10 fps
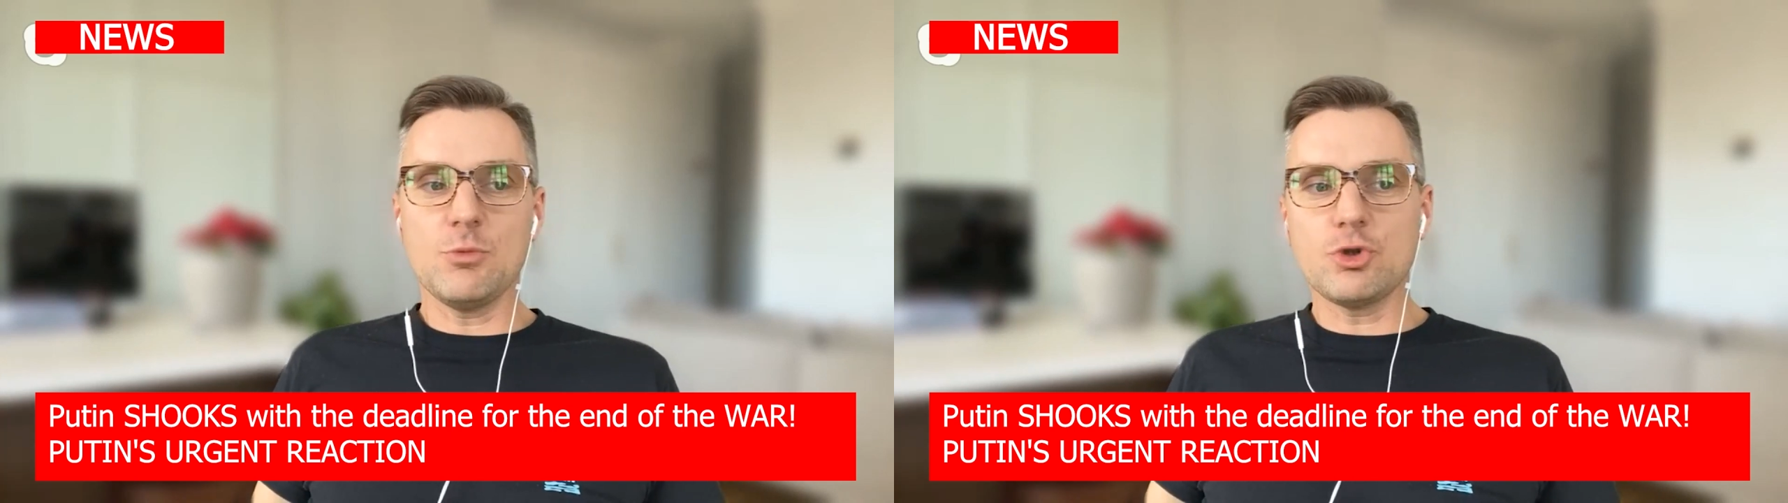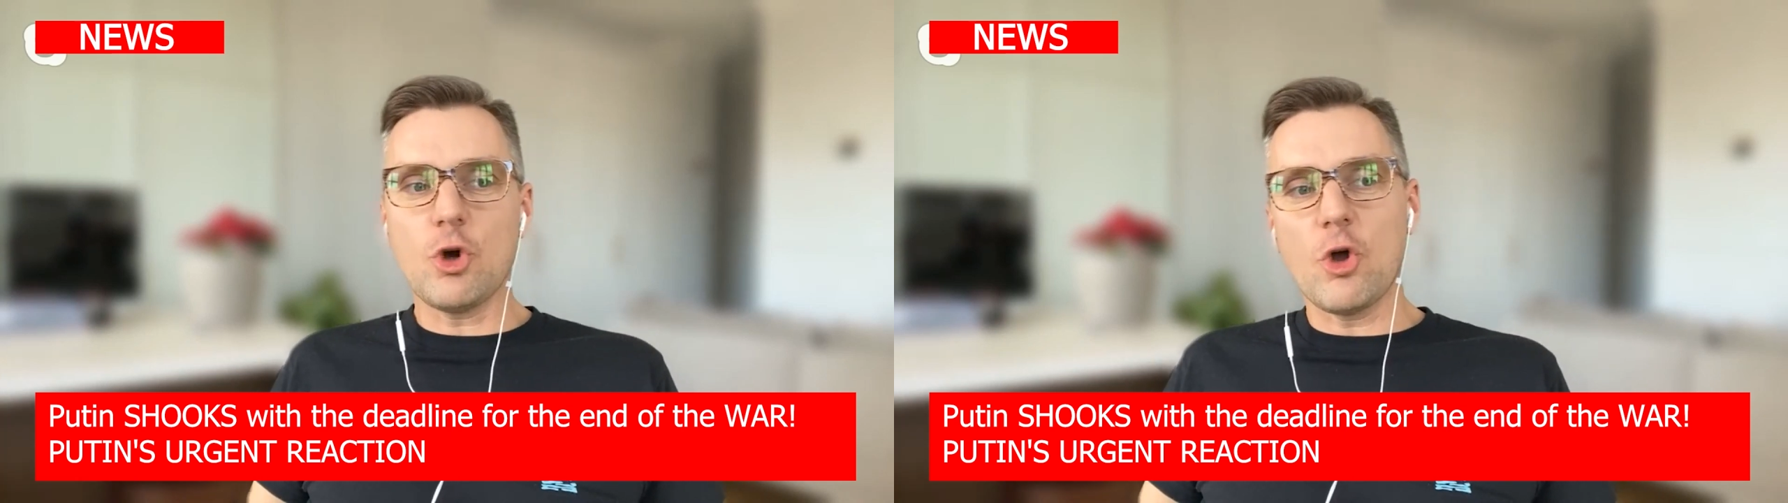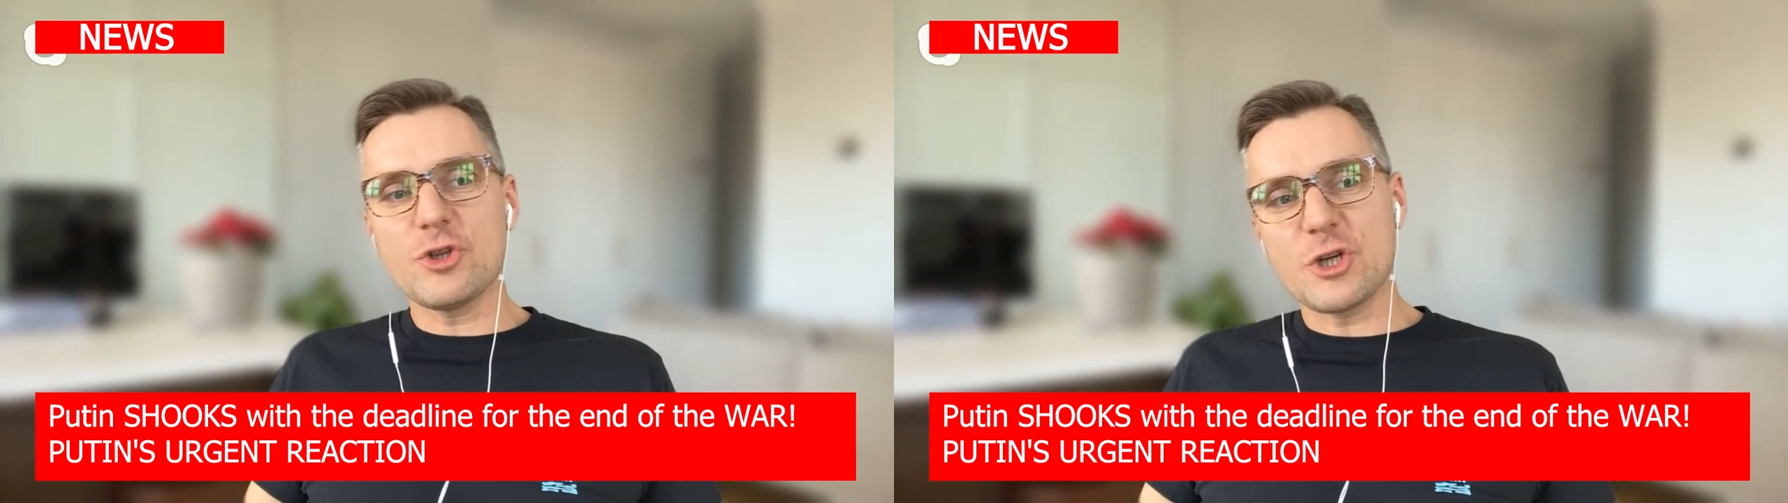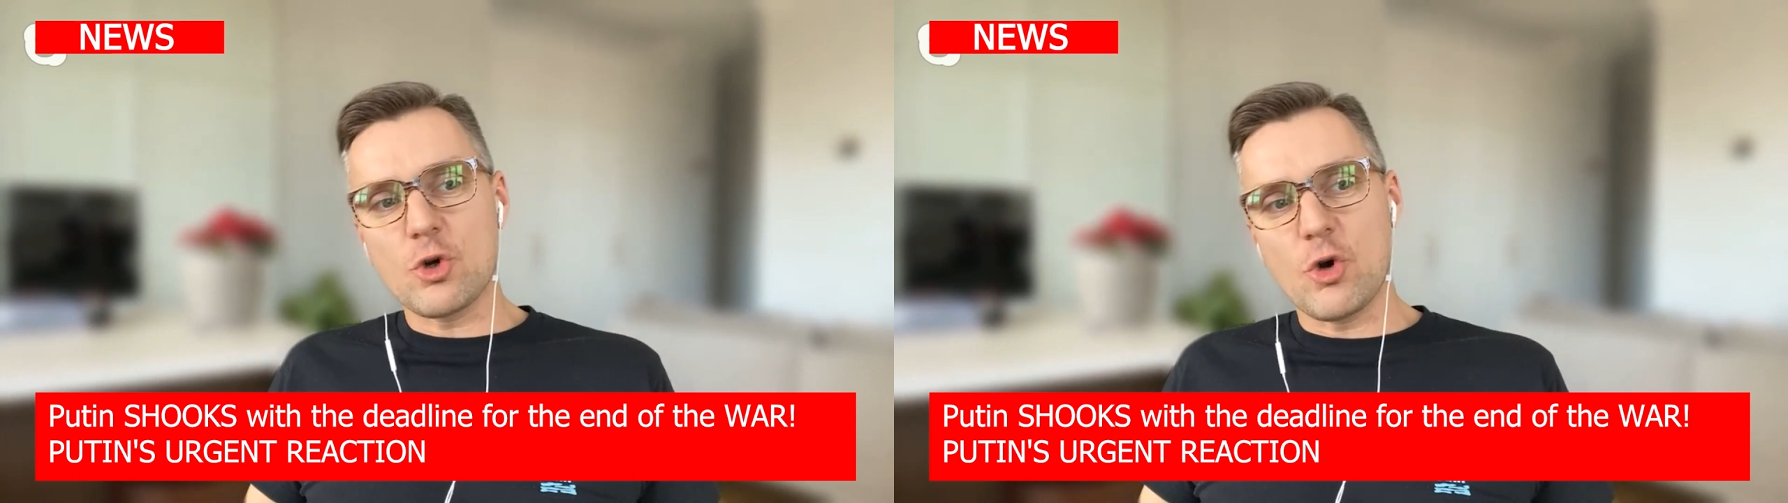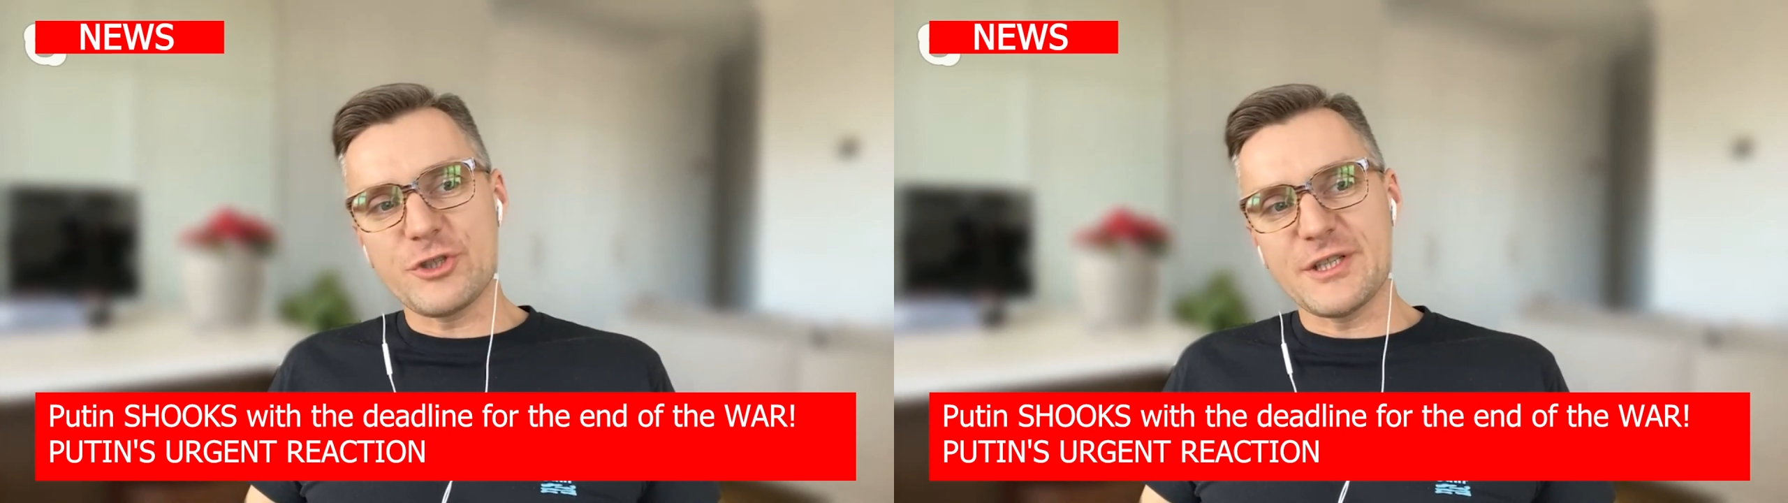but without
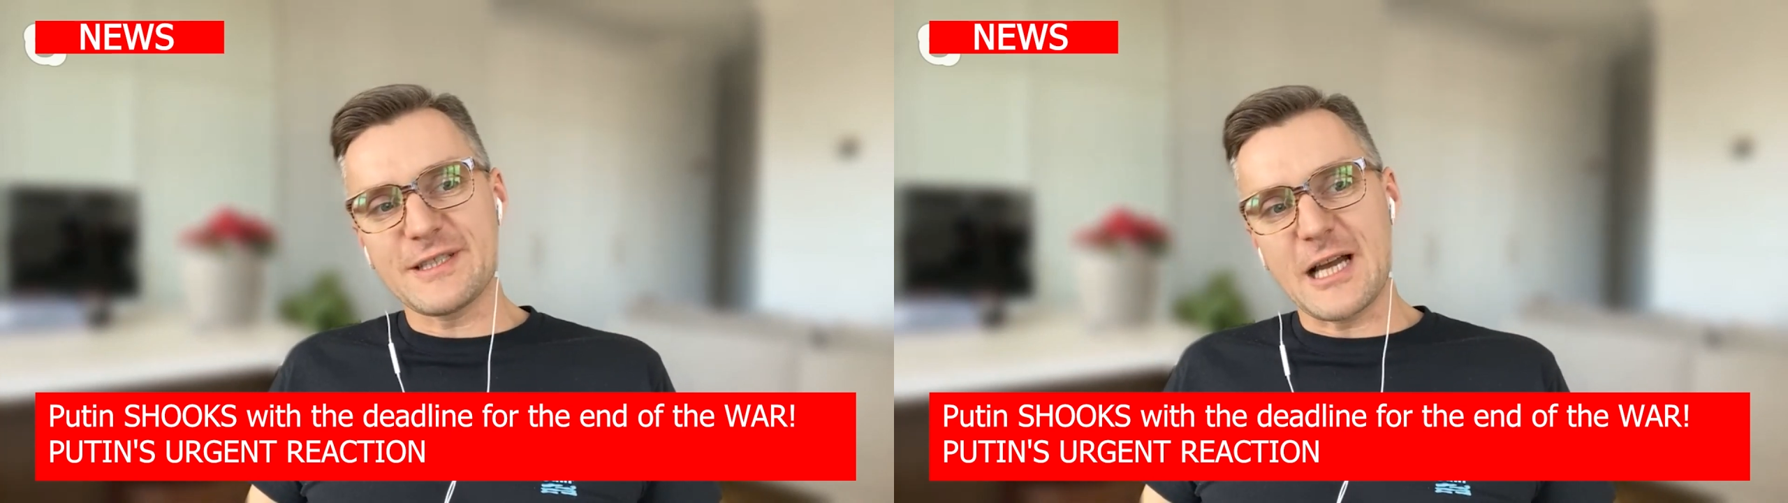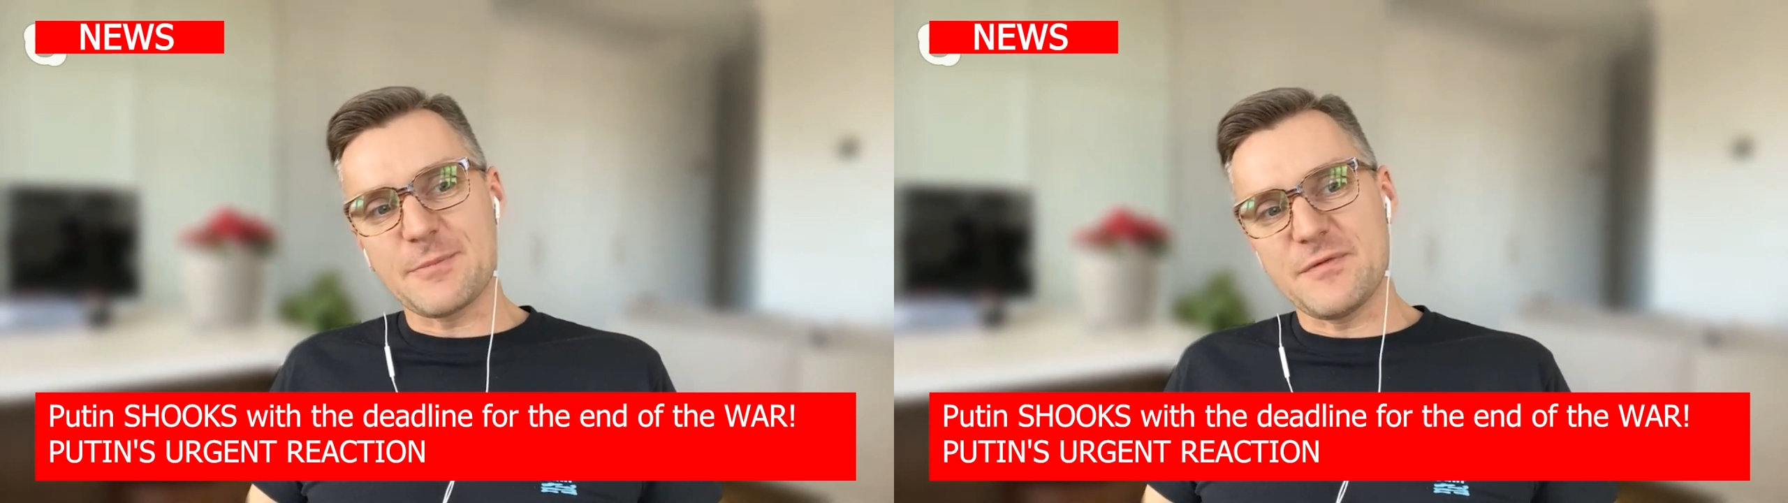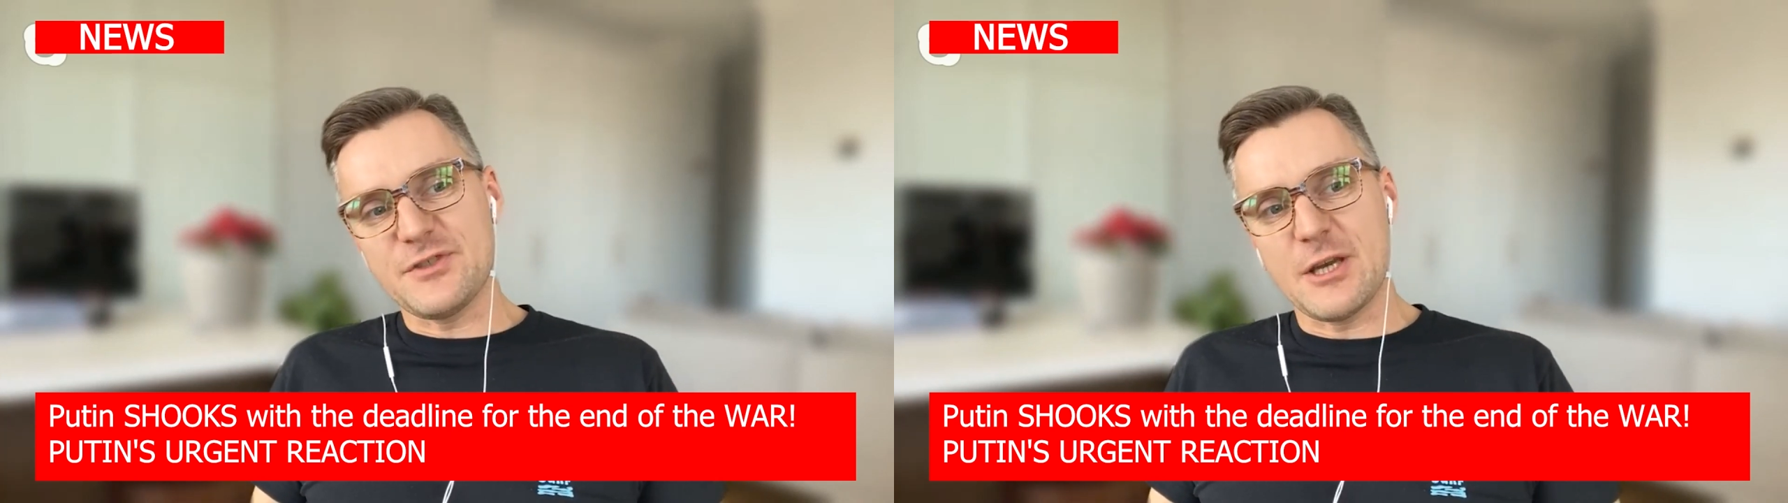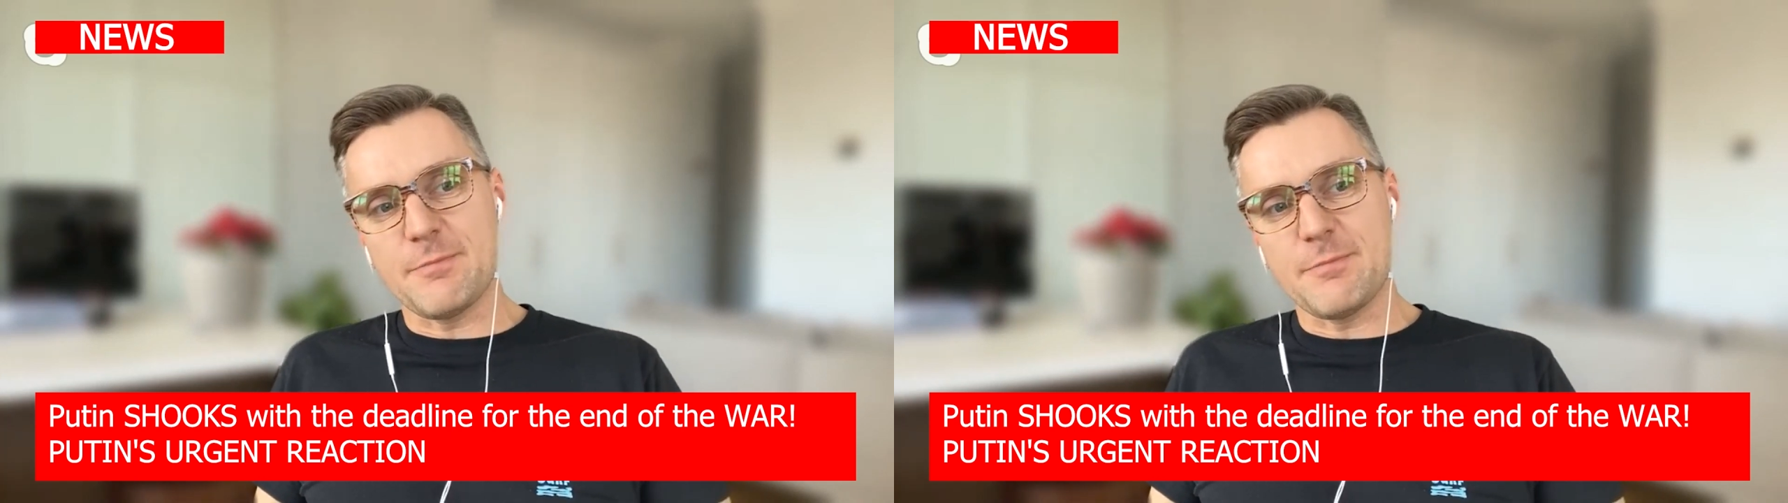its minuses.